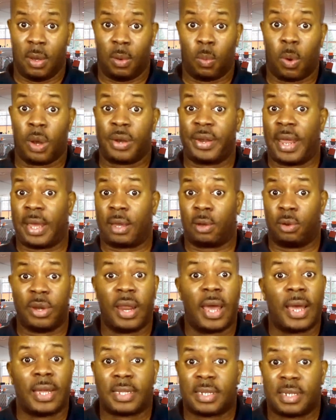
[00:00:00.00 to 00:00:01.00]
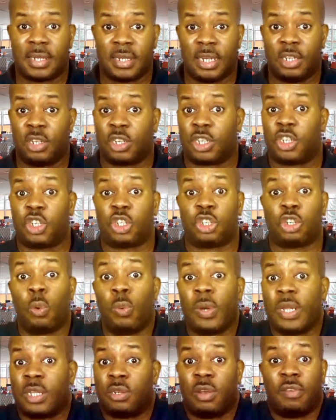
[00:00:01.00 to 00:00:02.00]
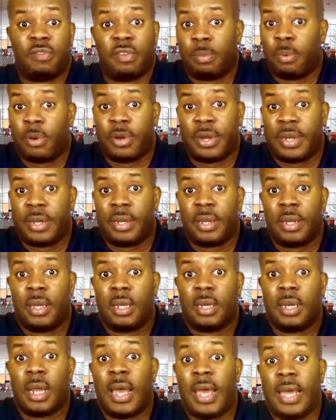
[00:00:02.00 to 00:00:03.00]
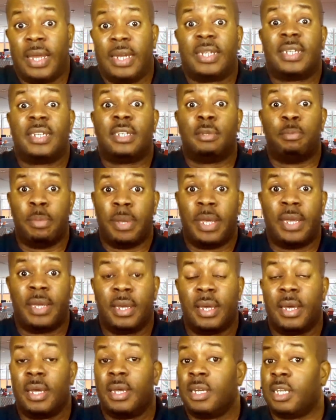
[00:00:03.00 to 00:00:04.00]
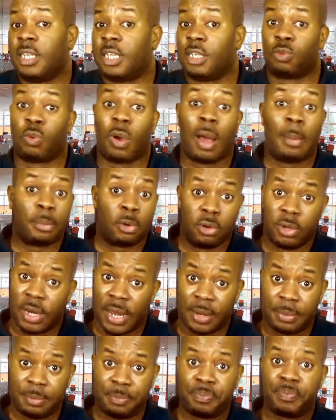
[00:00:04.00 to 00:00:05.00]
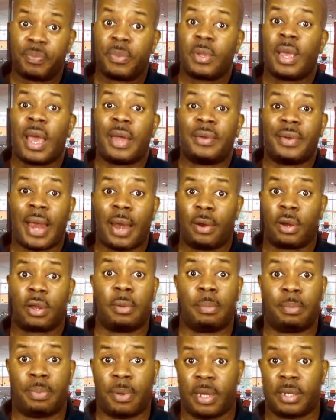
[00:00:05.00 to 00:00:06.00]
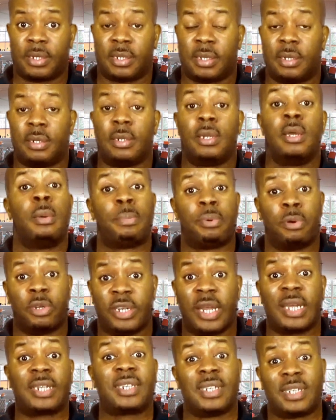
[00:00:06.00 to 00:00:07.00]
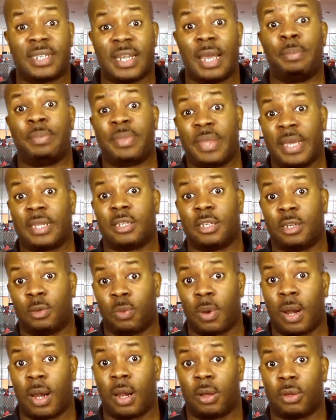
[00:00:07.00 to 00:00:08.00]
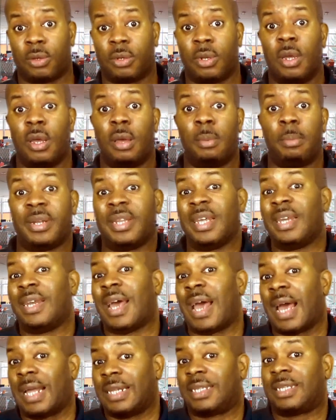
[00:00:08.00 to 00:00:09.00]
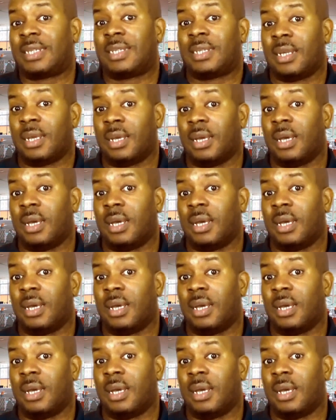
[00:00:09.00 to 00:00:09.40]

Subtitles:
what they're good at. They just show it to everybody. Hey, this is me, this is what I'm good at. An arrogant person projects the same thing to the world, but then adds